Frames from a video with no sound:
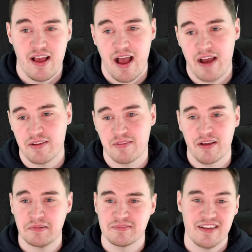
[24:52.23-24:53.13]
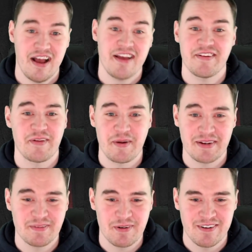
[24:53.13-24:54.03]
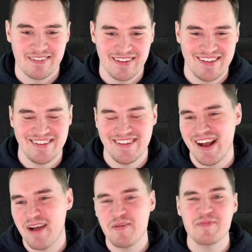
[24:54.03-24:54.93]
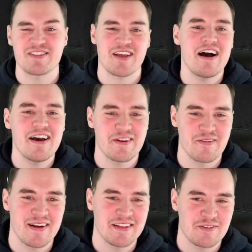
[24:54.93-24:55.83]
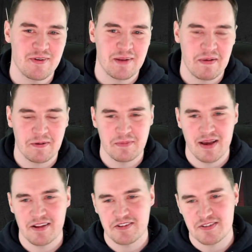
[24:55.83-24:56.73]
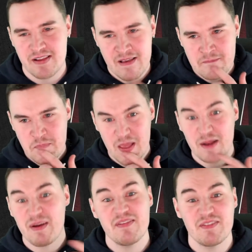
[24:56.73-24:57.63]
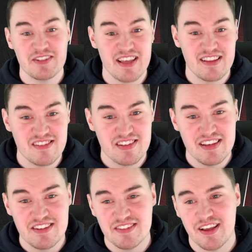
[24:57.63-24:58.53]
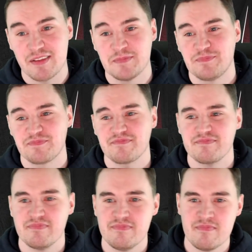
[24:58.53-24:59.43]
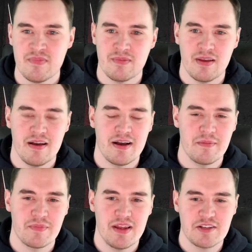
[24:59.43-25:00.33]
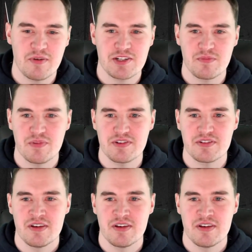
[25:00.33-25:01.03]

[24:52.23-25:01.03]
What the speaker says: I don't know. I don't know anymore. I'm almost tired already talking about new managers. And we haven't even got to the end of the season yet. The next question was,